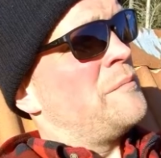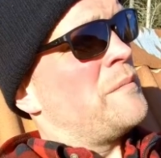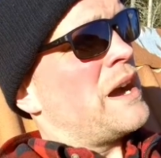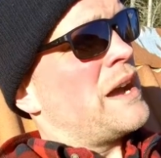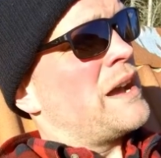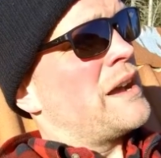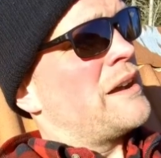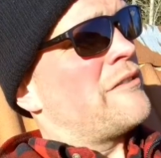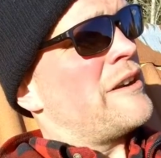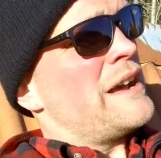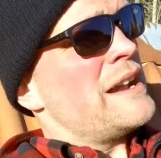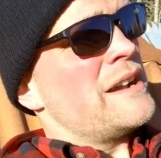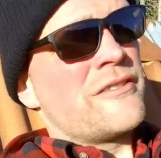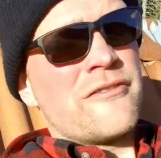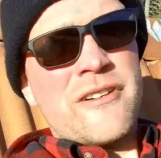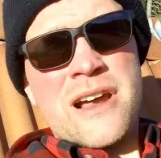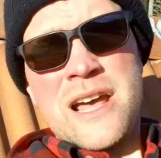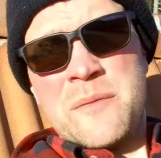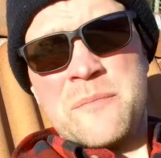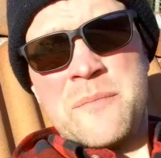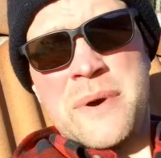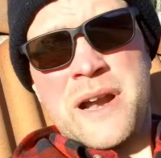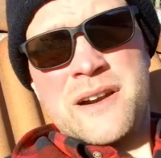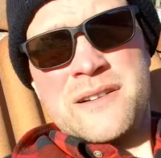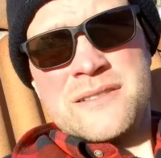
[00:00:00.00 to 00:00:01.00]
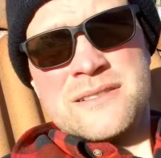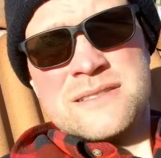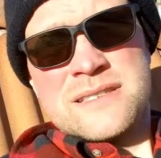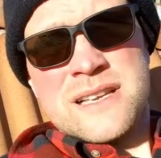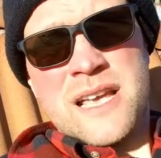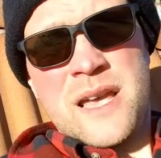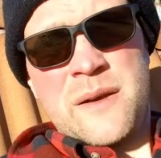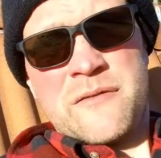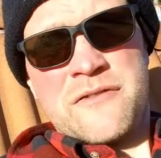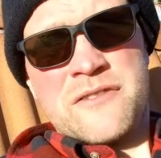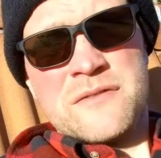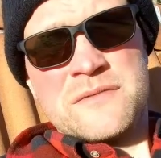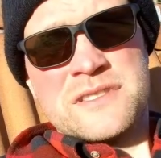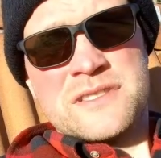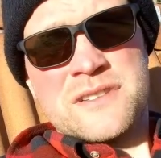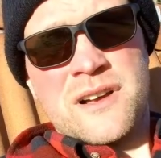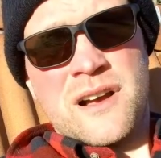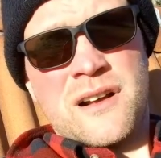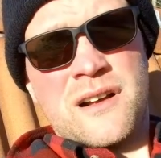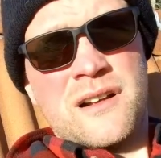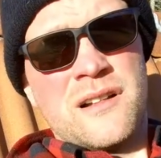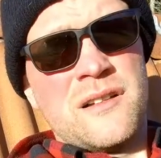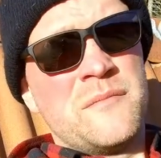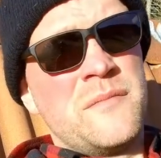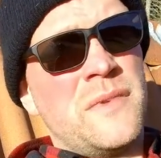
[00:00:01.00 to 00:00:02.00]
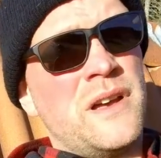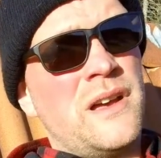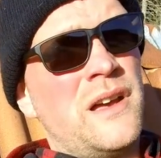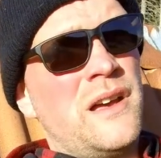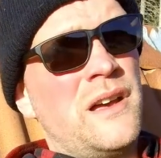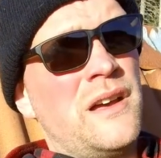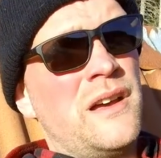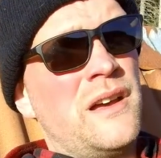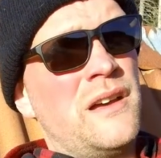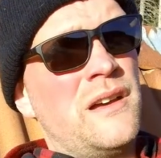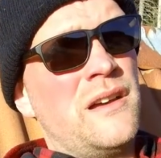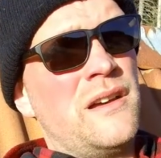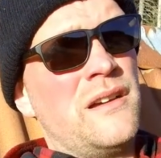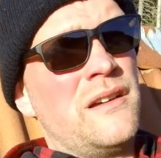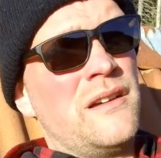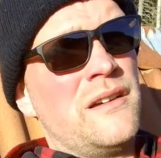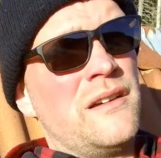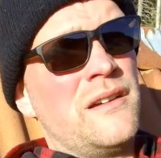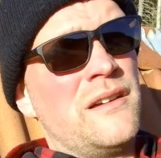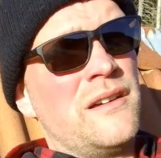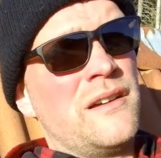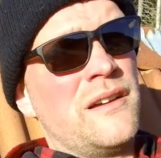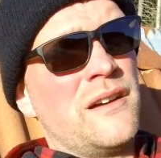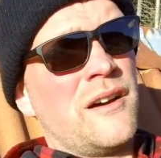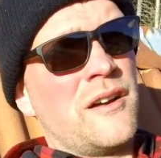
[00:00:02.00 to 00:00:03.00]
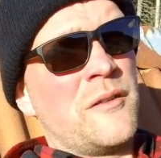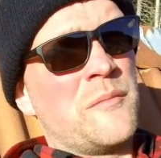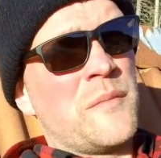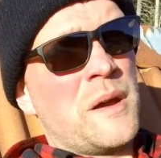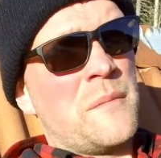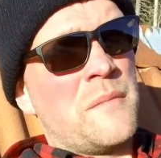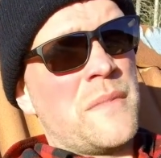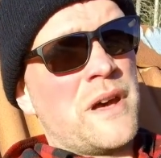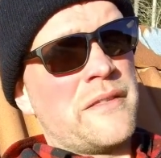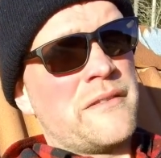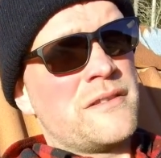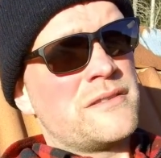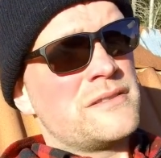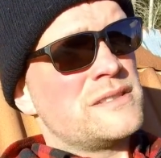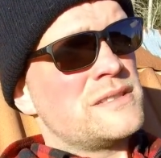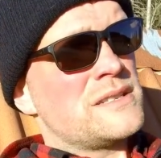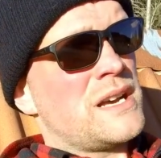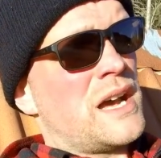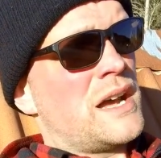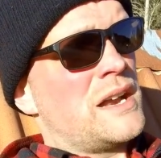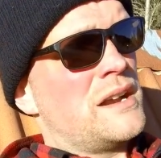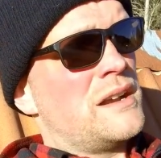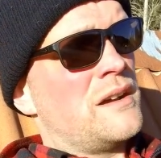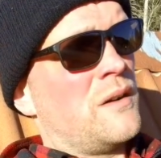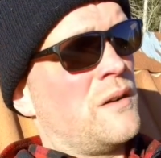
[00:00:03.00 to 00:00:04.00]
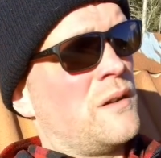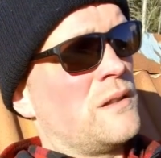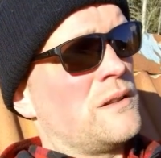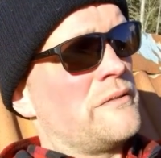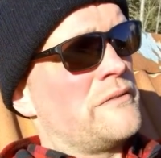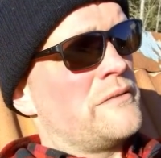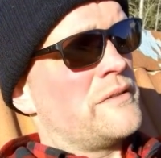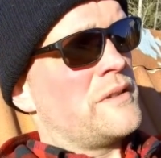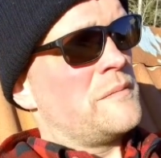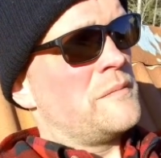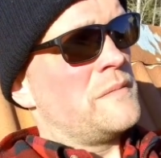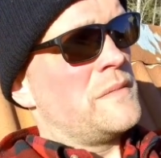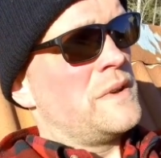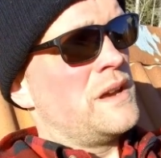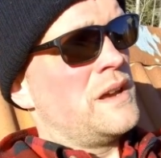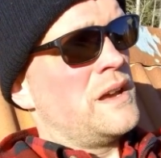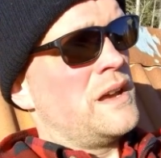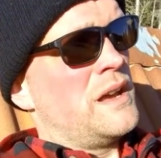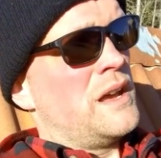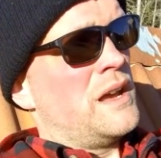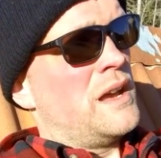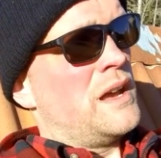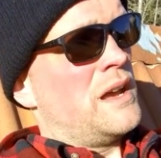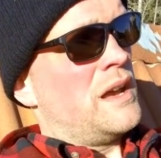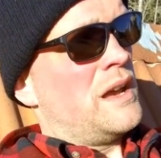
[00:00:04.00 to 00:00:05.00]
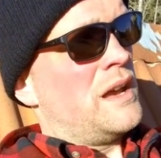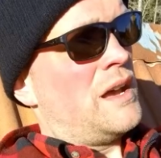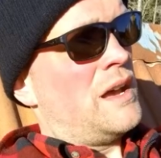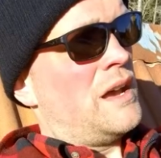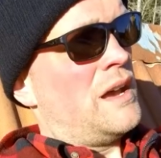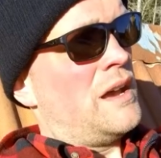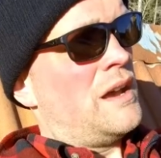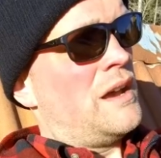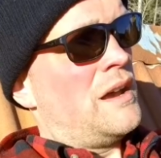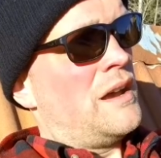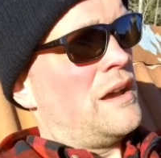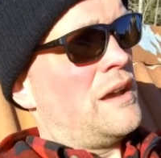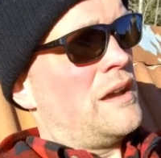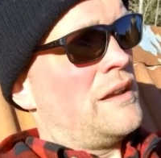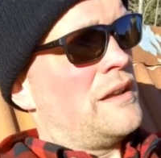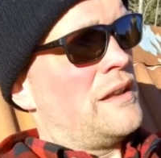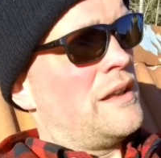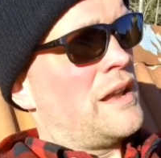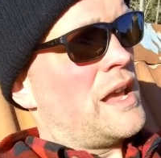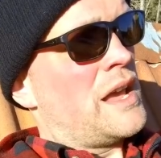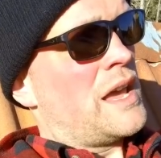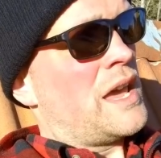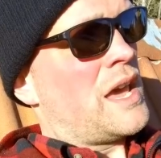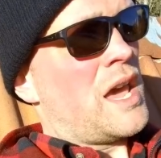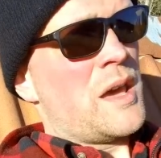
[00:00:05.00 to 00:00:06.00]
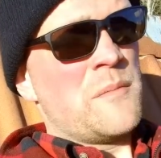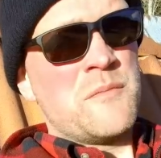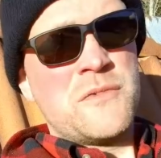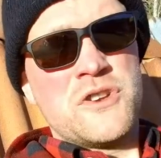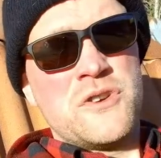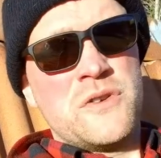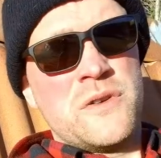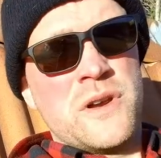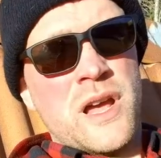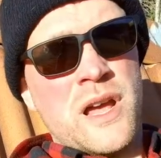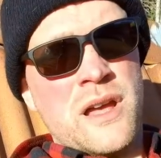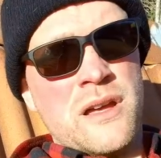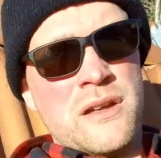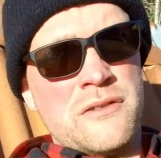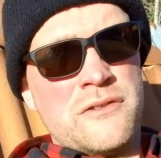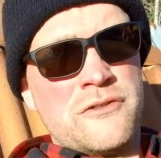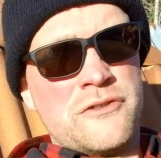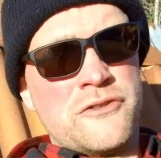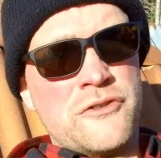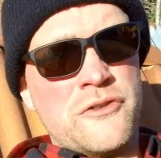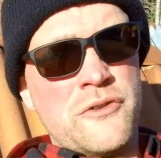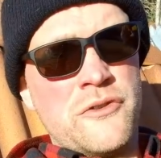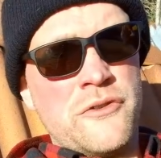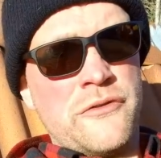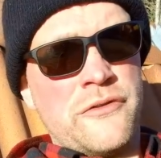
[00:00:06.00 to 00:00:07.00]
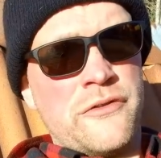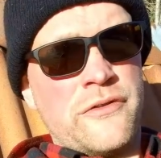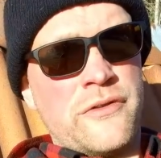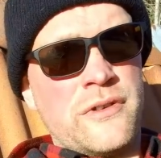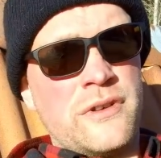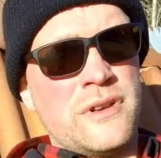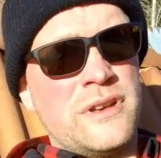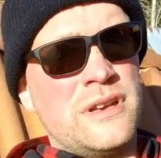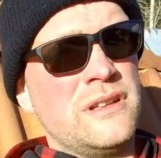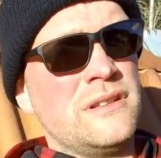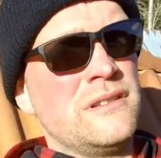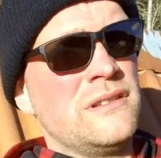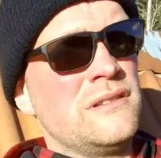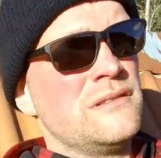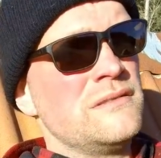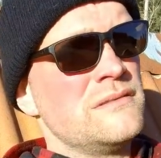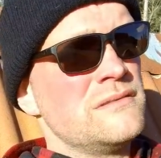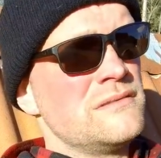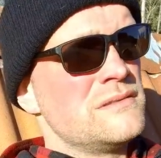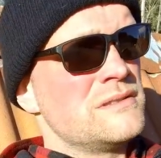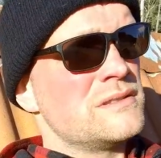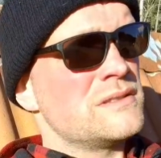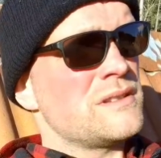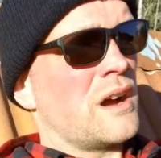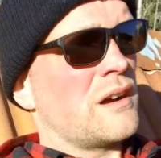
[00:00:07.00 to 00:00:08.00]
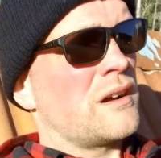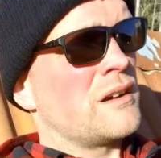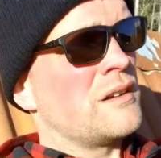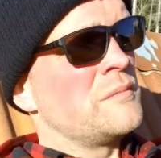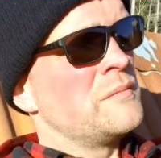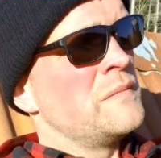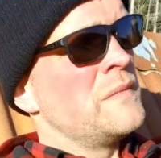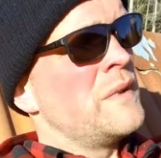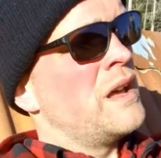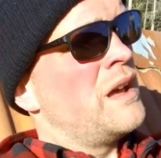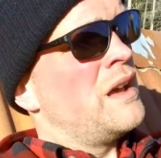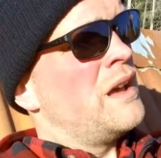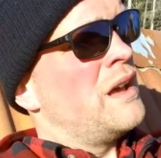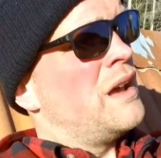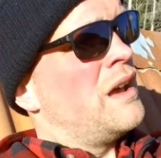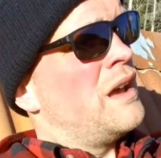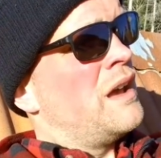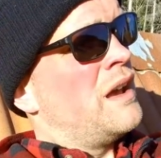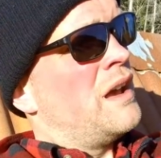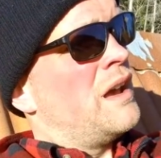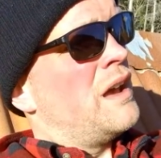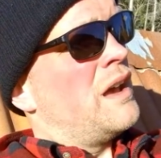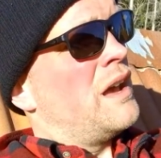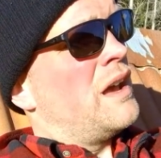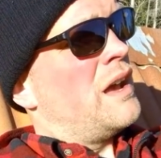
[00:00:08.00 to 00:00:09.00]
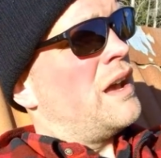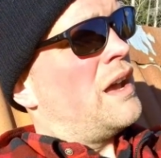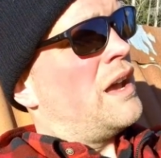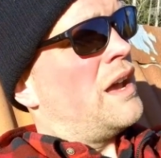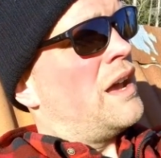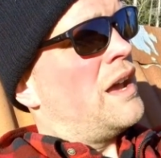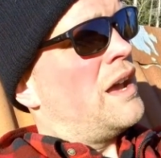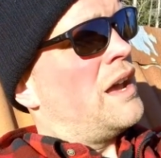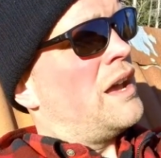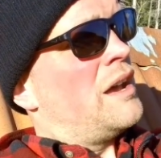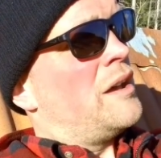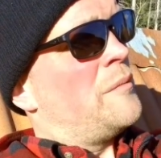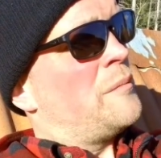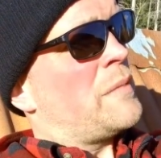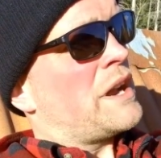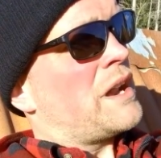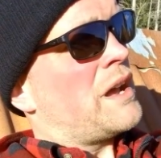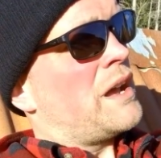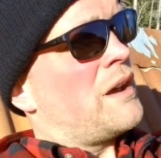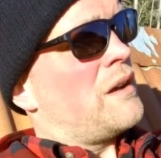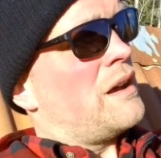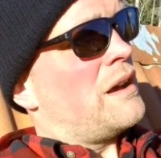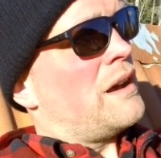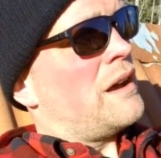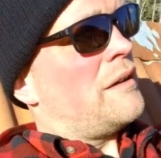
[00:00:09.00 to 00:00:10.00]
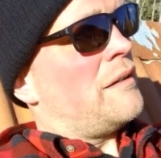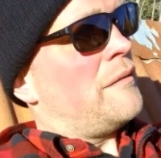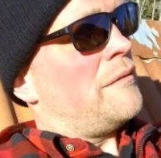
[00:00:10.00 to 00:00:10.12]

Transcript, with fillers: my great grandparents came from Stockholm uh, on my mother's side, all of them. Uh, they came to the truth in Stockholm. Uh, but I